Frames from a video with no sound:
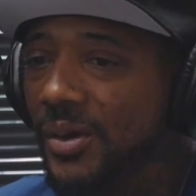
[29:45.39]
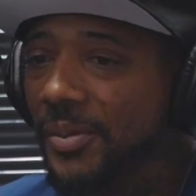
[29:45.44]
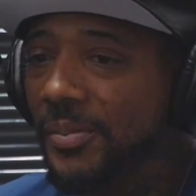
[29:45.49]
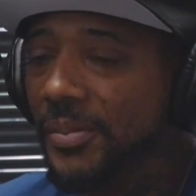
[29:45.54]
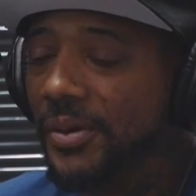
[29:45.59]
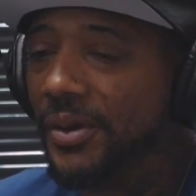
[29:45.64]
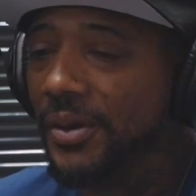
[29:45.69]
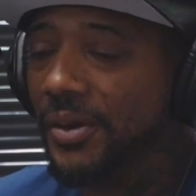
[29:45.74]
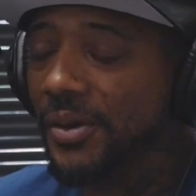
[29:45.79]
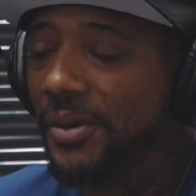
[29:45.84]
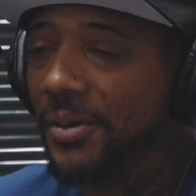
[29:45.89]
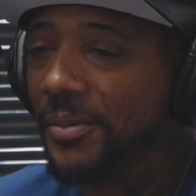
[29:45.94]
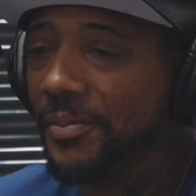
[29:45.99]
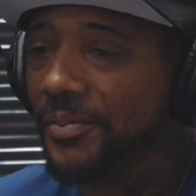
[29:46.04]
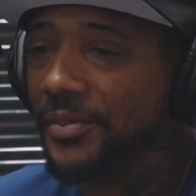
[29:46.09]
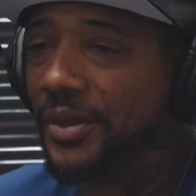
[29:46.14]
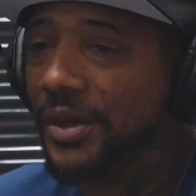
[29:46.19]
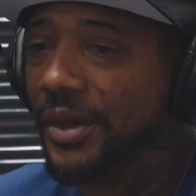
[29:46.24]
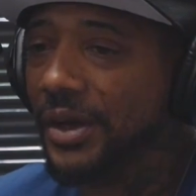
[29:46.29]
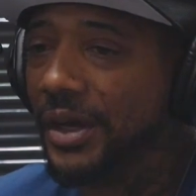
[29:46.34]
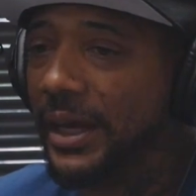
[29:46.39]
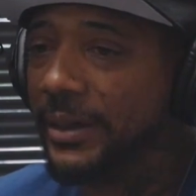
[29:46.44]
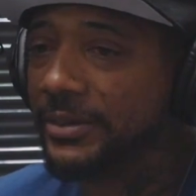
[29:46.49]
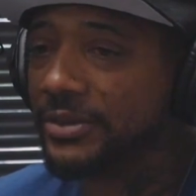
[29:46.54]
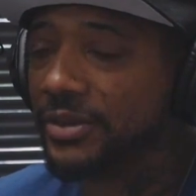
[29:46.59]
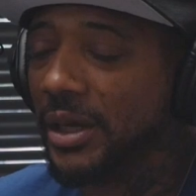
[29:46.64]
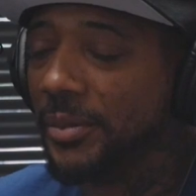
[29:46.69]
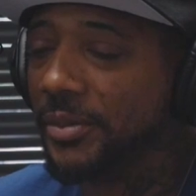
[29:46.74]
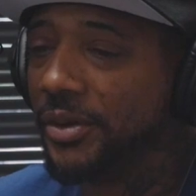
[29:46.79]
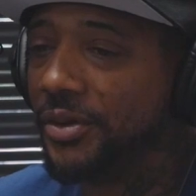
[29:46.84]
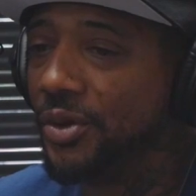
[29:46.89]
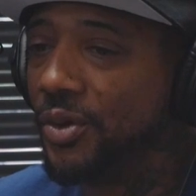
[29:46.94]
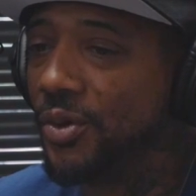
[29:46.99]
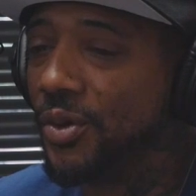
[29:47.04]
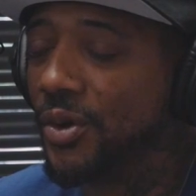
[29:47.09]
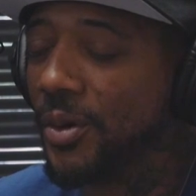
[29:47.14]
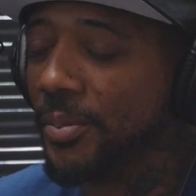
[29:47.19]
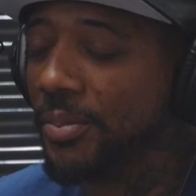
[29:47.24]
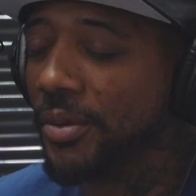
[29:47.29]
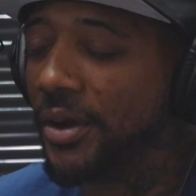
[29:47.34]
But yeah. So I'm the dude
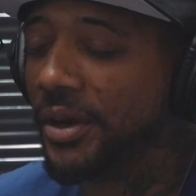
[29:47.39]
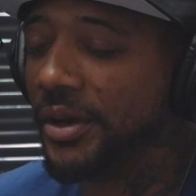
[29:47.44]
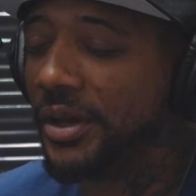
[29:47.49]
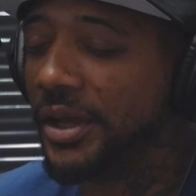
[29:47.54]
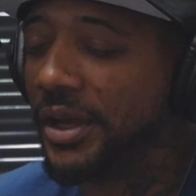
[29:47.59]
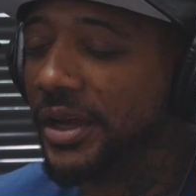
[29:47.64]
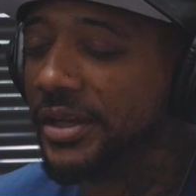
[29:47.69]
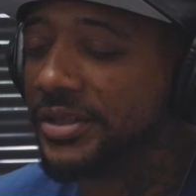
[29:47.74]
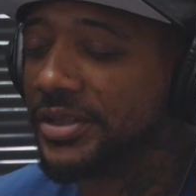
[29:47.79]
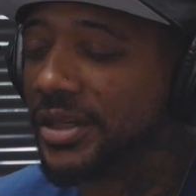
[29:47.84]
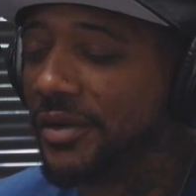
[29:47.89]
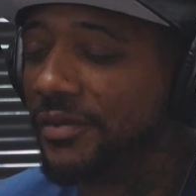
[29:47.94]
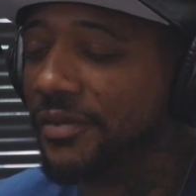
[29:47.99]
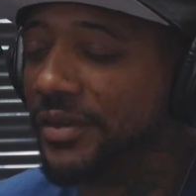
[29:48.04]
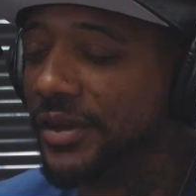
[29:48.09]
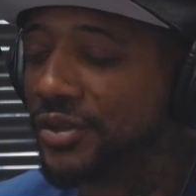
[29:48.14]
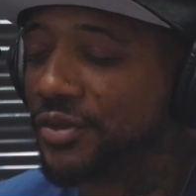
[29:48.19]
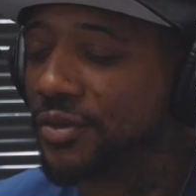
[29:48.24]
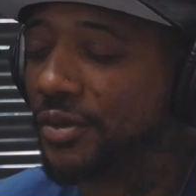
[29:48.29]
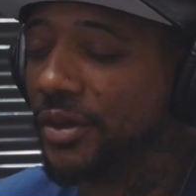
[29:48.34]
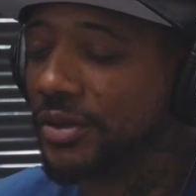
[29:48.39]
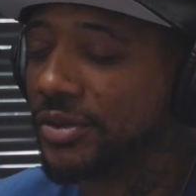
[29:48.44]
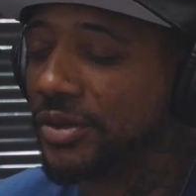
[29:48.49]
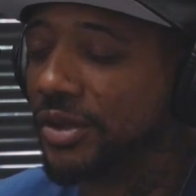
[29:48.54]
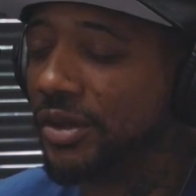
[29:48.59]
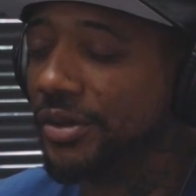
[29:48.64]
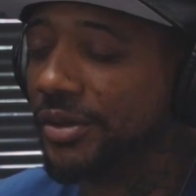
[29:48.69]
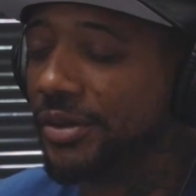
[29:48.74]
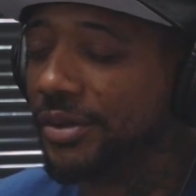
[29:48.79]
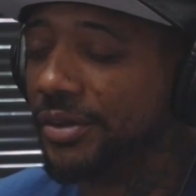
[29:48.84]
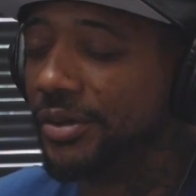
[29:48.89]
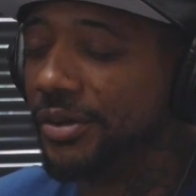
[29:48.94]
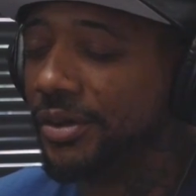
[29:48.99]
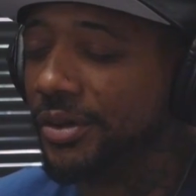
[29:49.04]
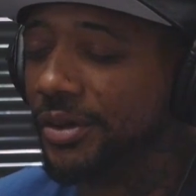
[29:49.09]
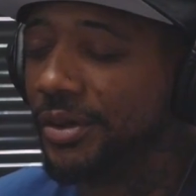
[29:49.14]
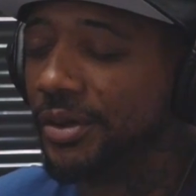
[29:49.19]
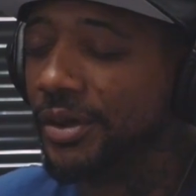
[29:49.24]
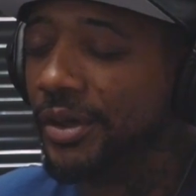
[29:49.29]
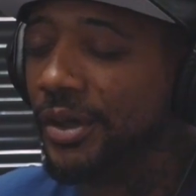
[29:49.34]
gonna bring the HIV truck to your
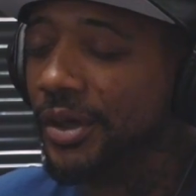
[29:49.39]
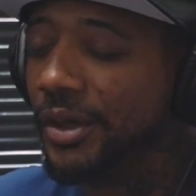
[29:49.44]
hood.